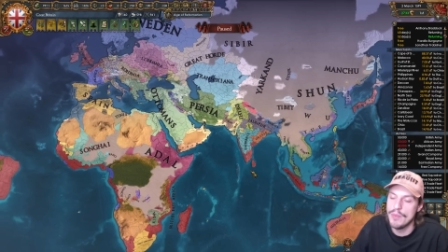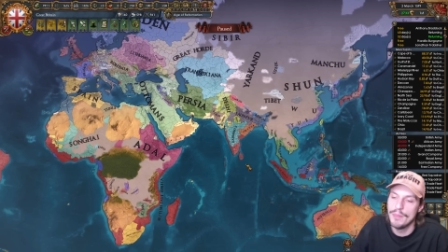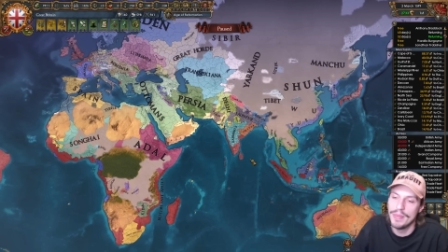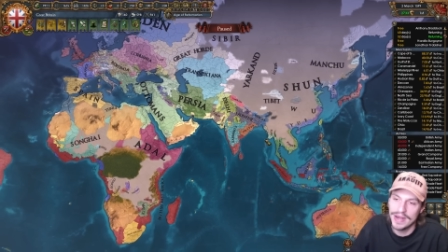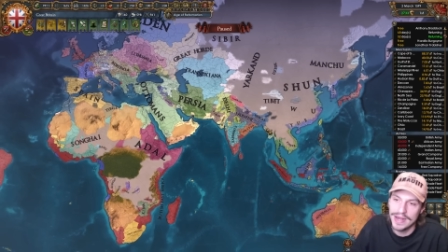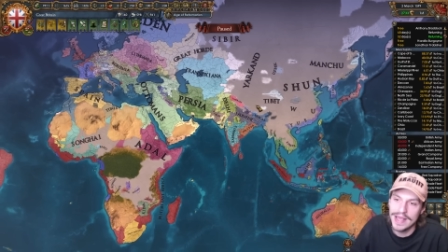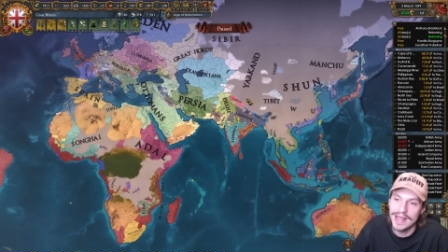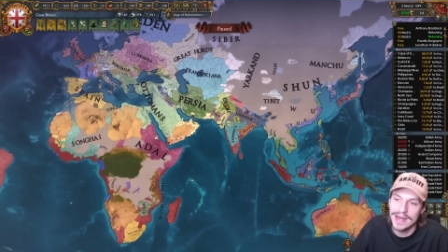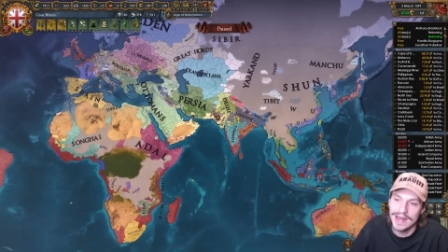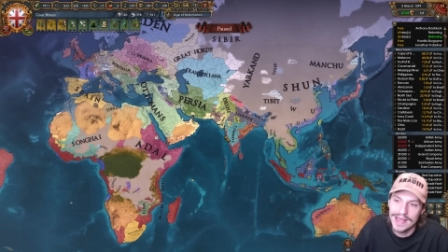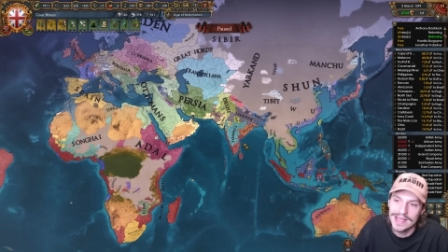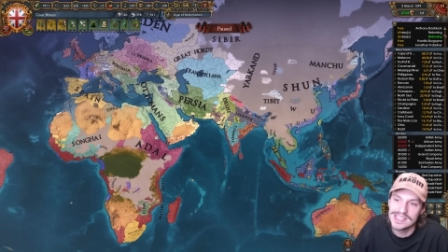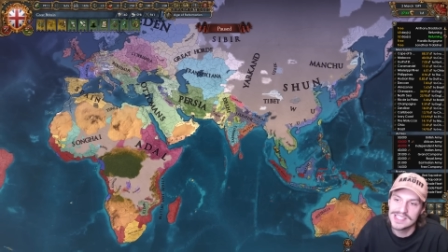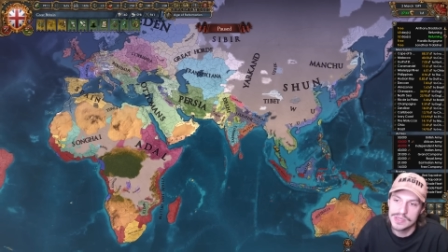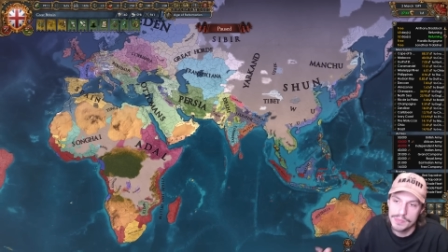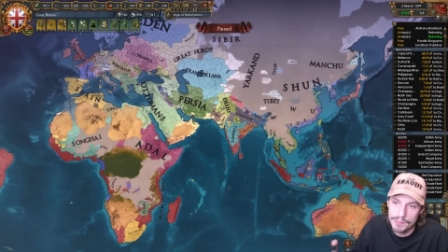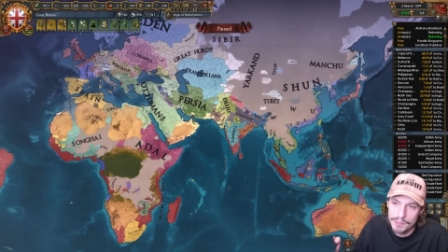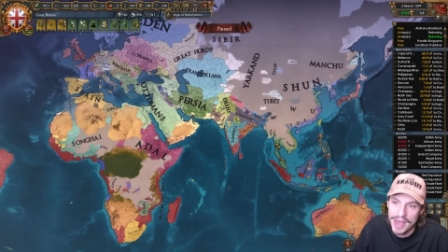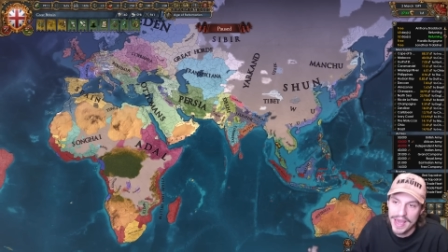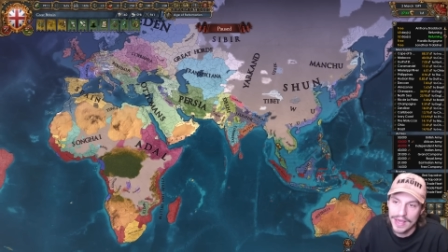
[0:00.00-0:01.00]
But it
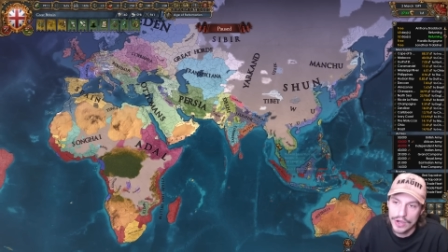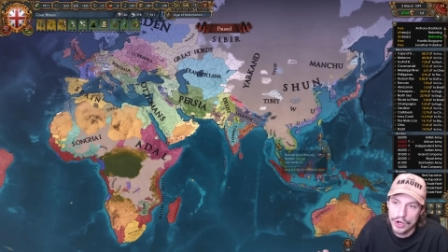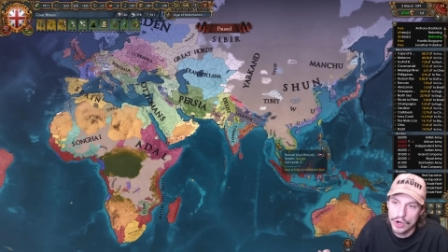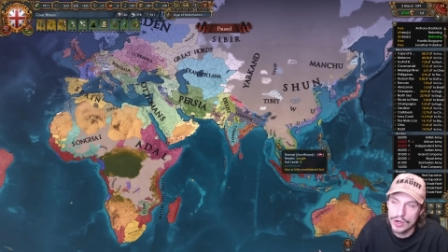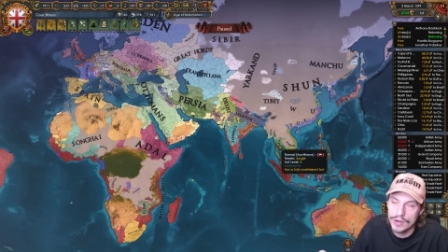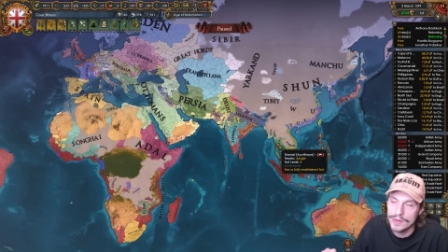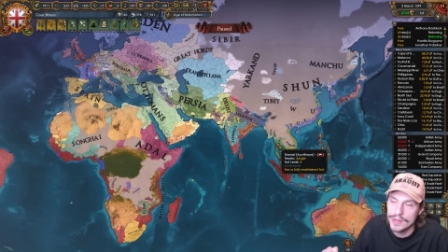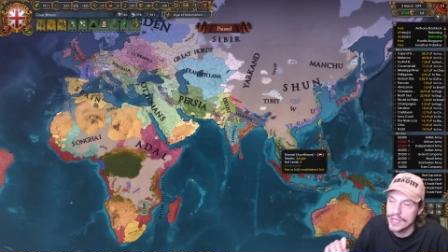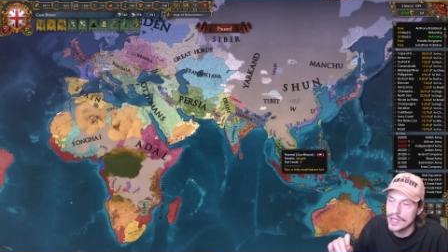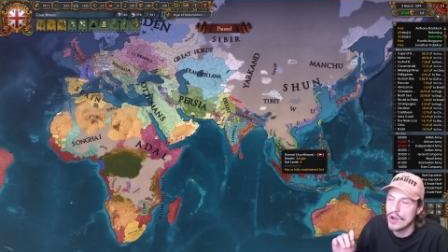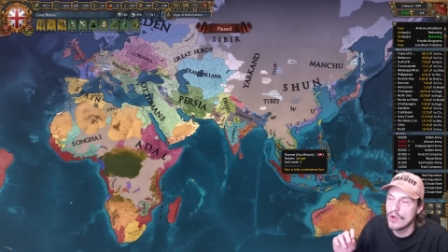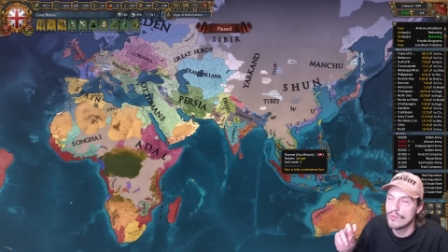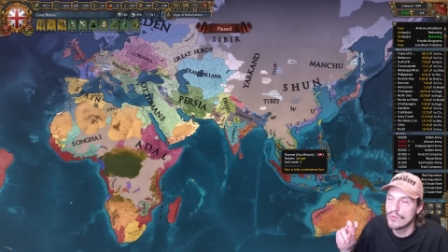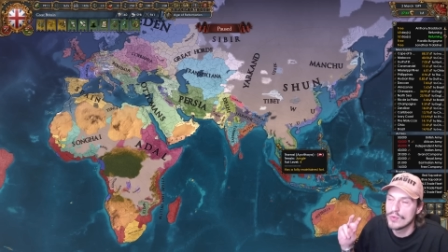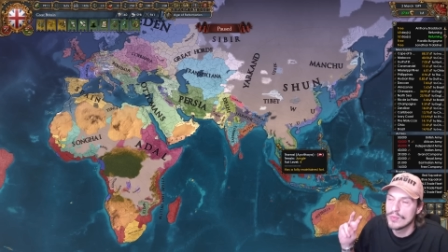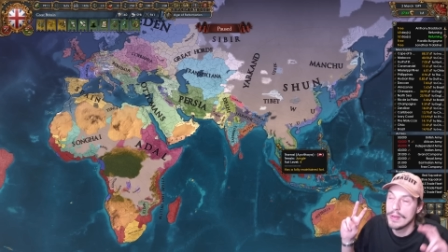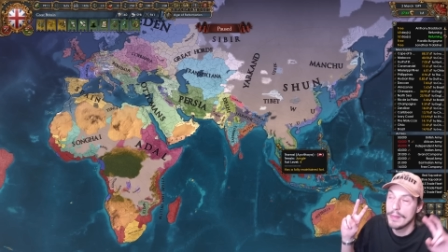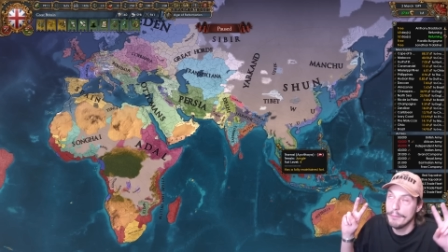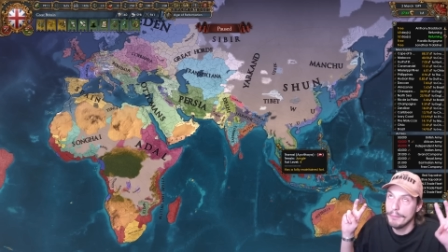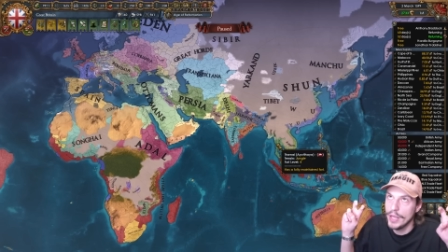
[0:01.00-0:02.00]
is better, you know,
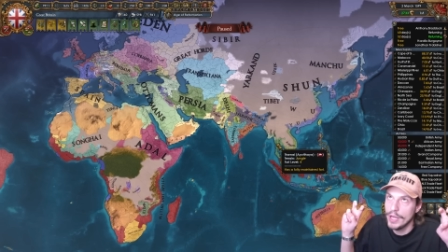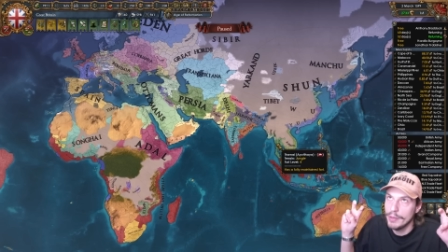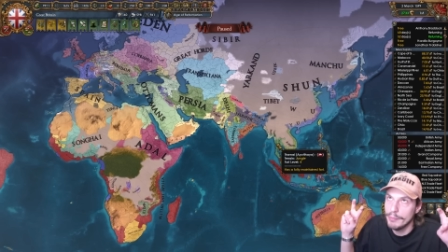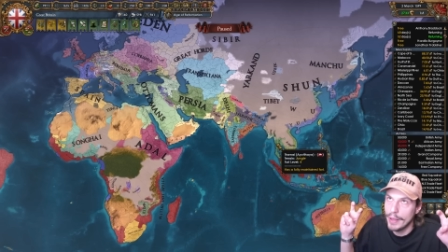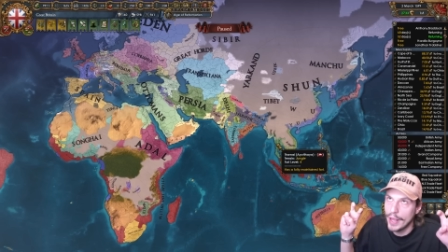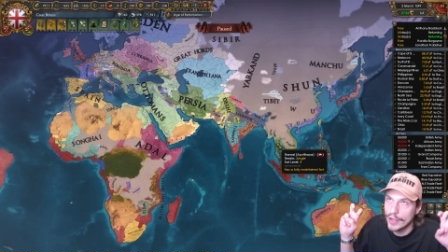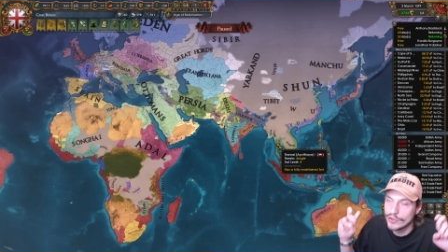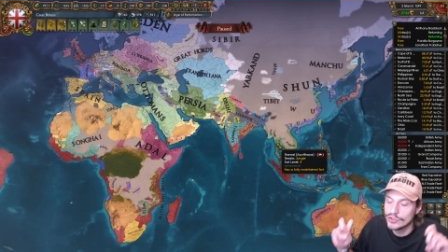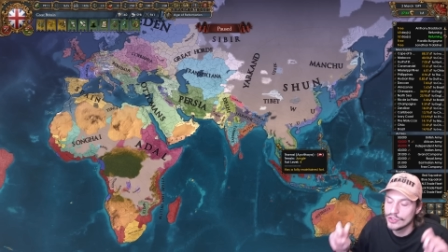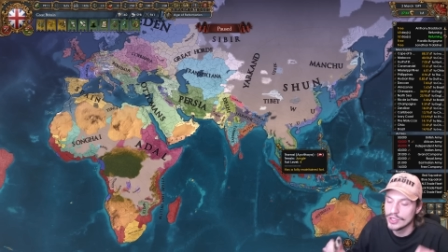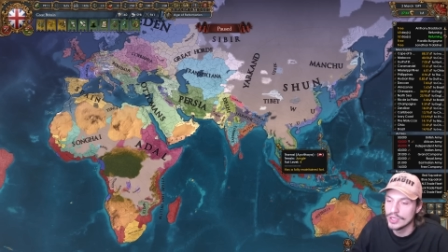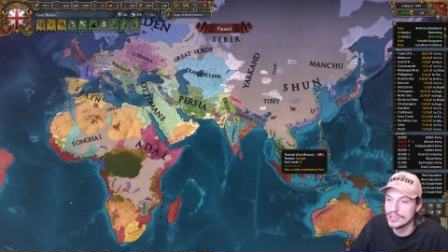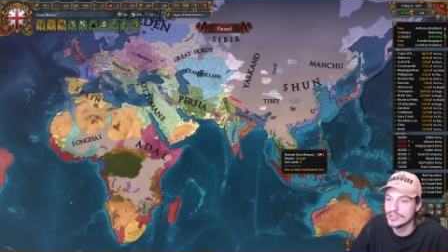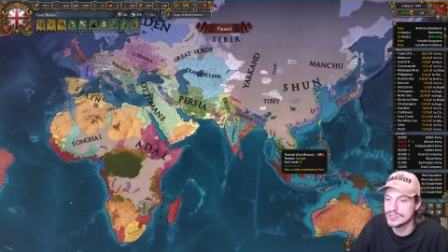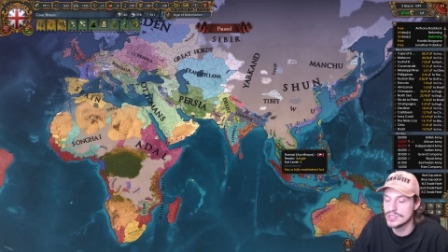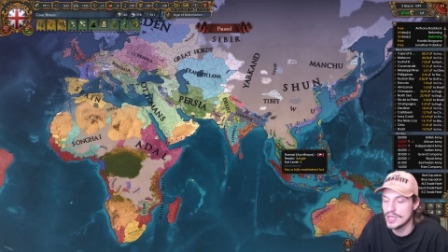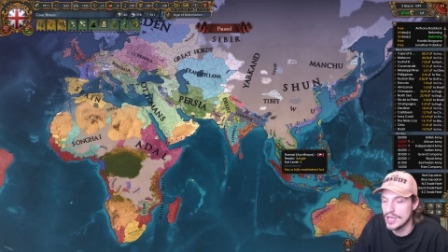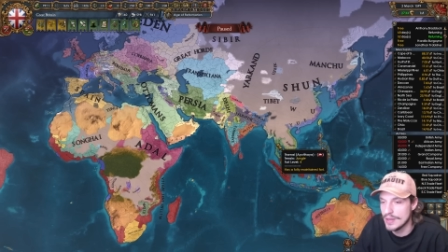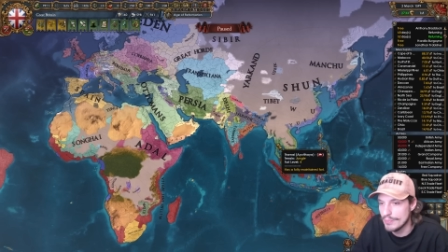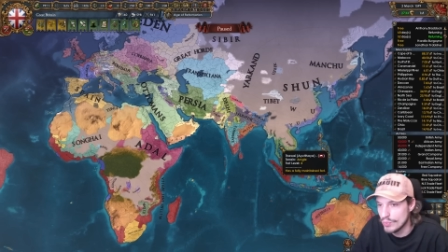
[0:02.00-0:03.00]
from a min-maxing
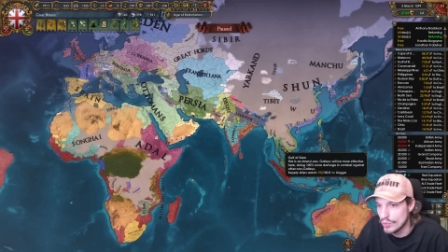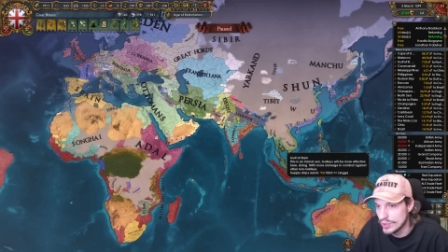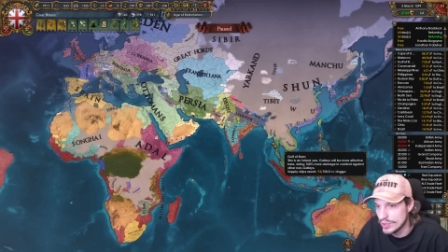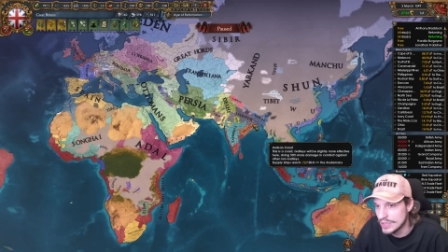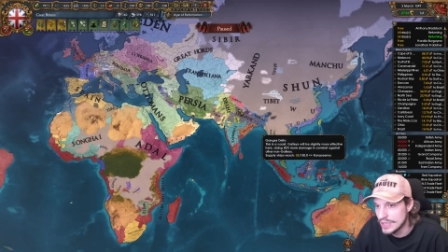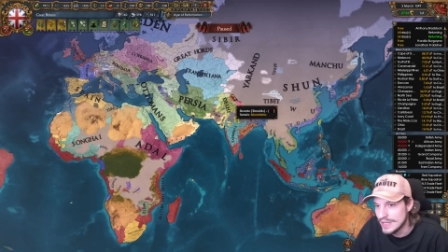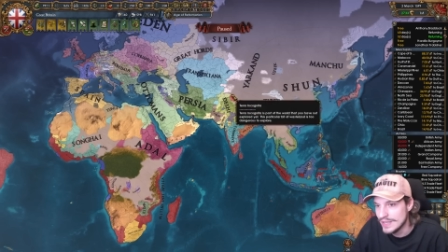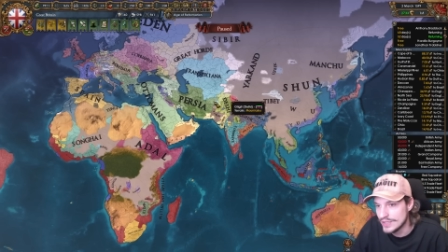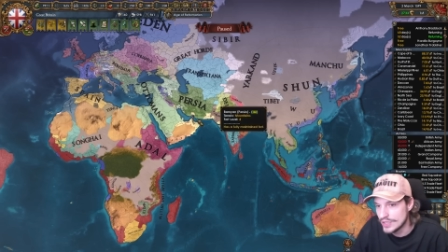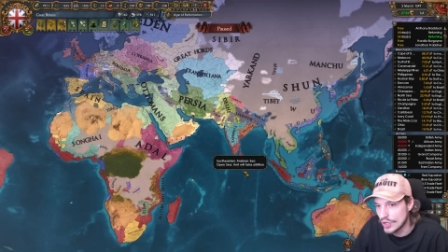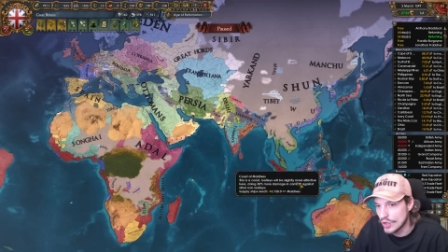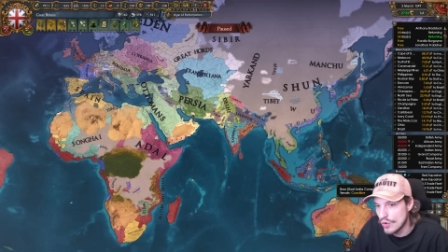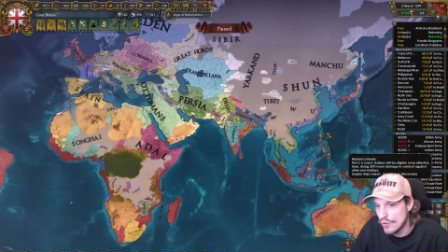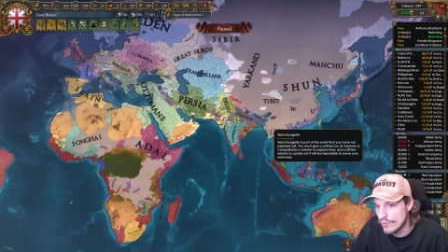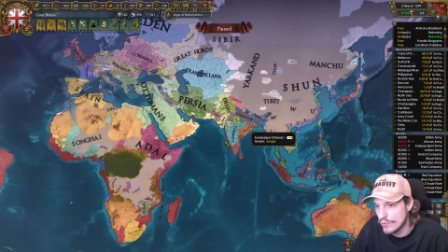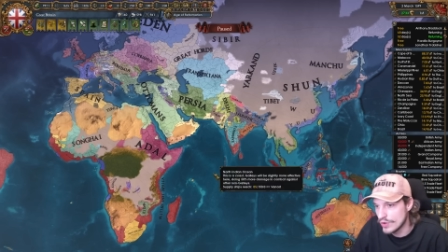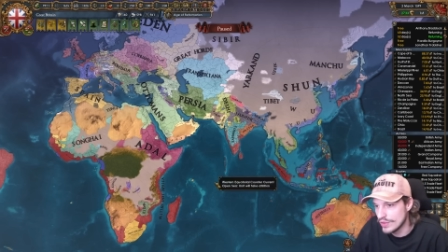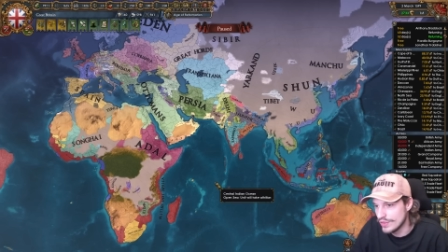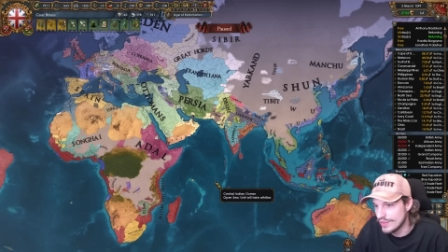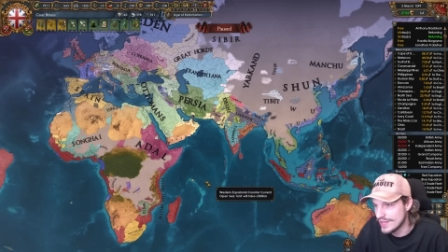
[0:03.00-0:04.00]
standpoint to go
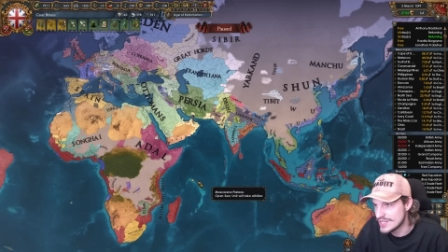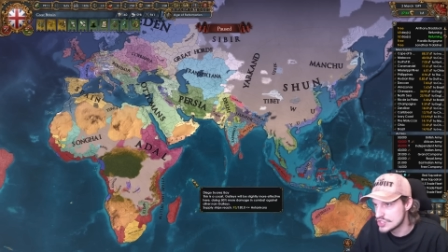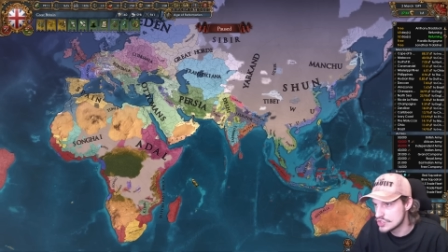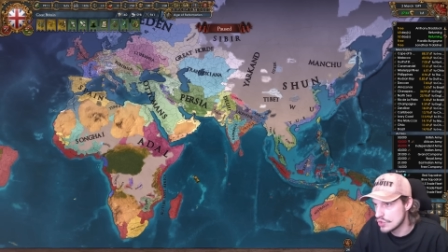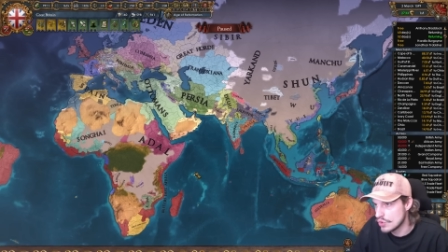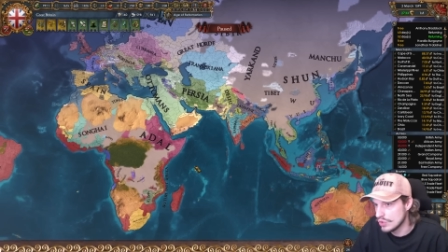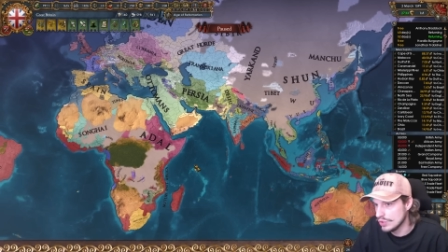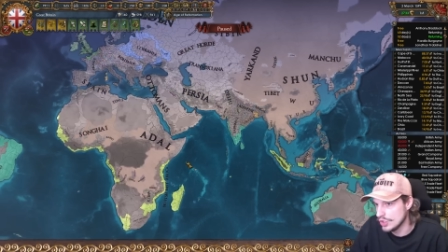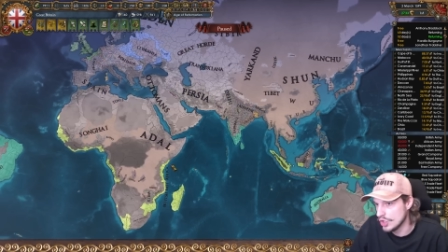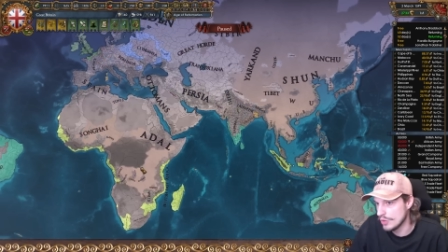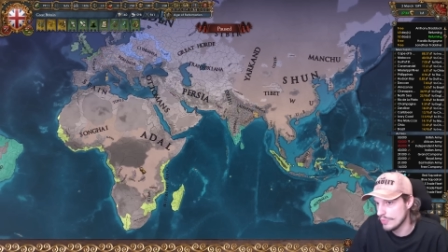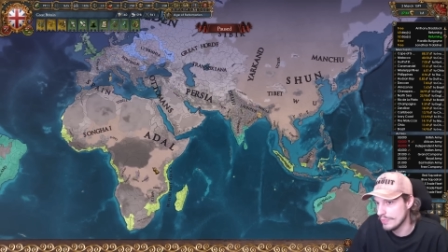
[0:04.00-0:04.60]
for this earlier.